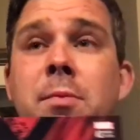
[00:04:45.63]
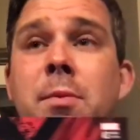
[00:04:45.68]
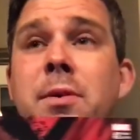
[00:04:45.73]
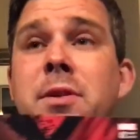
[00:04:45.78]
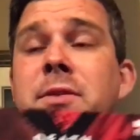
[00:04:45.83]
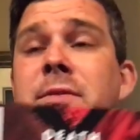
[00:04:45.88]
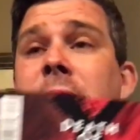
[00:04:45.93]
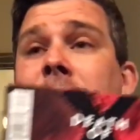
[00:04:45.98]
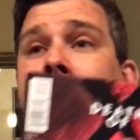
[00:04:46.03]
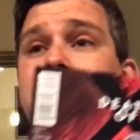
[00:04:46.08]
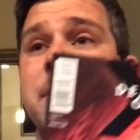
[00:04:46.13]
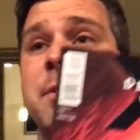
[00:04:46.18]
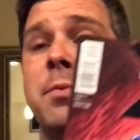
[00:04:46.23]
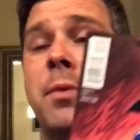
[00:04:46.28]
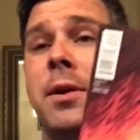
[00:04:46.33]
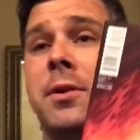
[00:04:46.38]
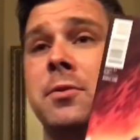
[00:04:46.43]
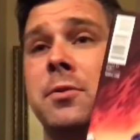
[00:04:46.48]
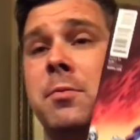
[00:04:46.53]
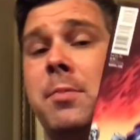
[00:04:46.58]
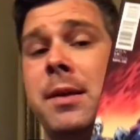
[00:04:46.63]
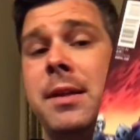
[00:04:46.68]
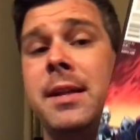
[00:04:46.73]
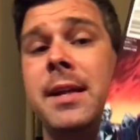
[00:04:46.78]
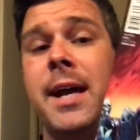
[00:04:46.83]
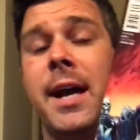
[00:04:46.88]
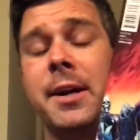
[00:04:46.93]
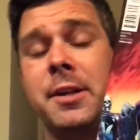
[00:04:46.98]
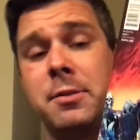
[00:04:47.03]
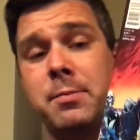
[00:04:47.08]
most famous ones would be the
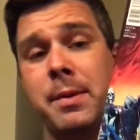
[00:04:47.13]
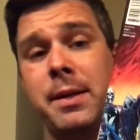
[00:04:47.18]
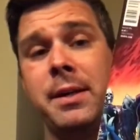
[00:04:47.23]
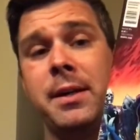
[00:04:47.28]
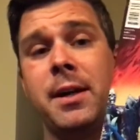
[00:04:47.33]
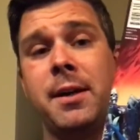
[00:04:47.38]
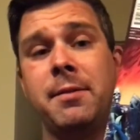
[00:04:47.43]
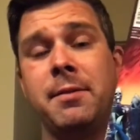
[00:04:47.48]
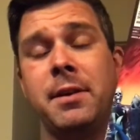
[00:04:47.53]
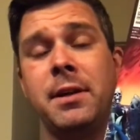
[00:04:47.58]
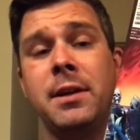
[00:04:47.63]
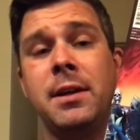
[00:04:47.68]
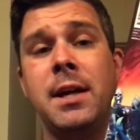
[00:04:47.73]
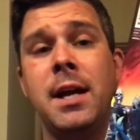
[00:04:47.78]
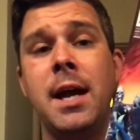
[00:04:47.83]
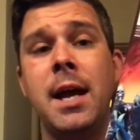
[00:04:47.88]
X-Men cover,